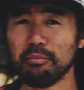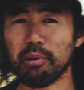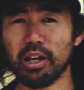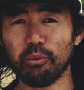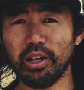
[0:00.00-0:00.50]

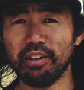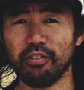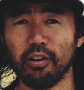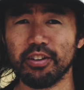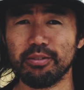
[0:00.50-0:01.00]
By the way, if
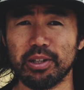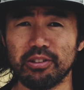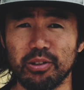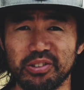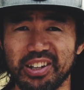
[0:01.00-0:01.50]
all this makes
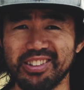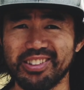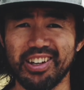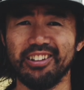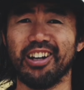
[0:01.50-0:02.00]
no sense,
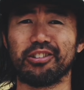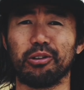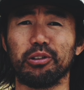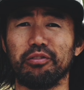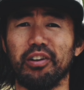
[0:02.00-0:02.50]
that's
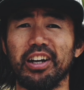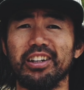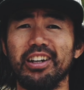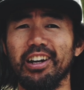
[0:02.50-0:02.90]
totally fine.